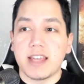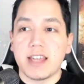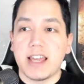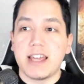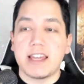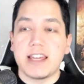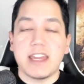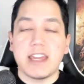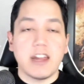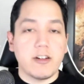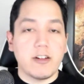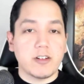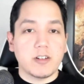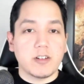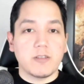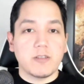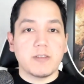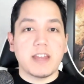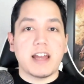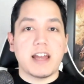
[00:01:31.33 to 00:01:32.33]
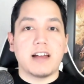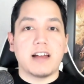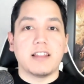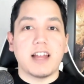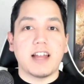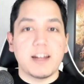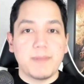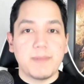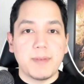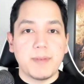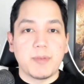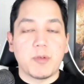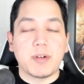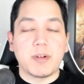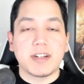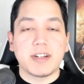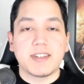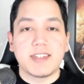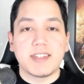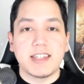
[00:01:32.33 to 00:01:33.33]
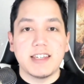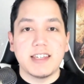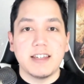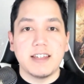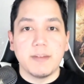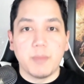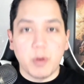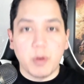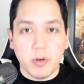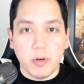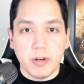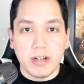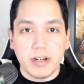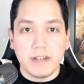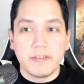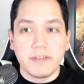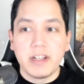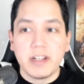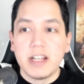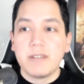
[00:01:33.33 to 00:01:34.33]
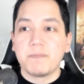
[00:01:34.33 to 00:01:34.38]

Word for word: a character that a lot of people want to see more of.